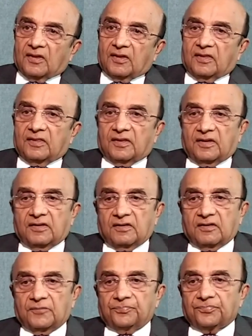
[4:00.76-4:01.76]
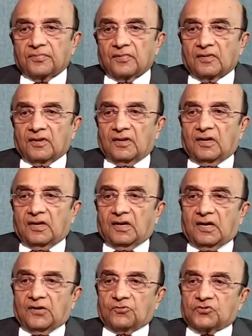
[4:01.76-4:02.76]
And then
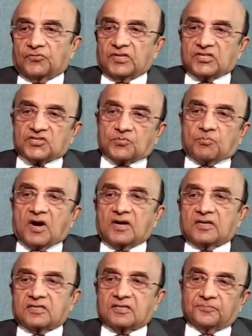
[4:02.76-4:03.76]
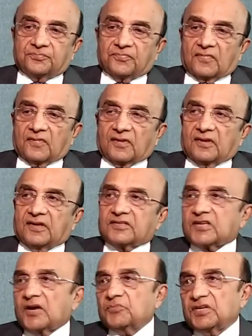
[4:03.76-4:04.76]
I was a very smart
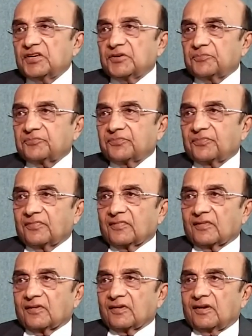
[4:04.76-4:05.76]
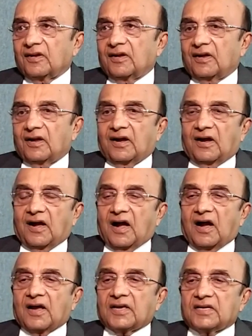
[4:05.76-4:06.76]
examinee.
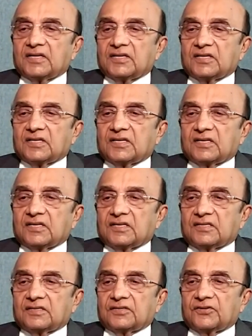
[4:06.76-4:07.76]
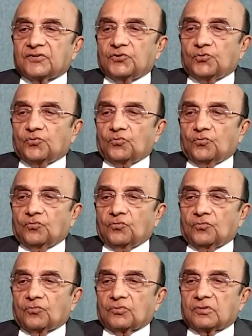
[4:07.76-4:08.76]
I
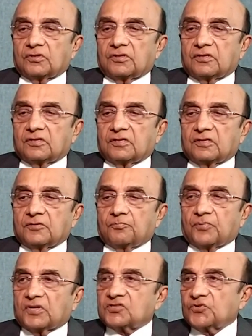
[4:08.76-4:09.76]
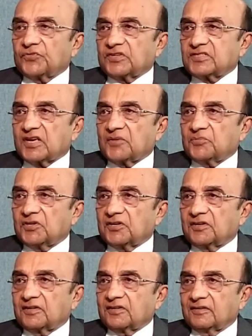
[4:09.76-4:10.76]
knew the pulse of
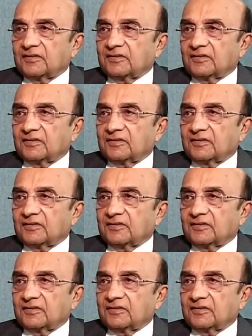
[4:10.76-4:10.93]
examiner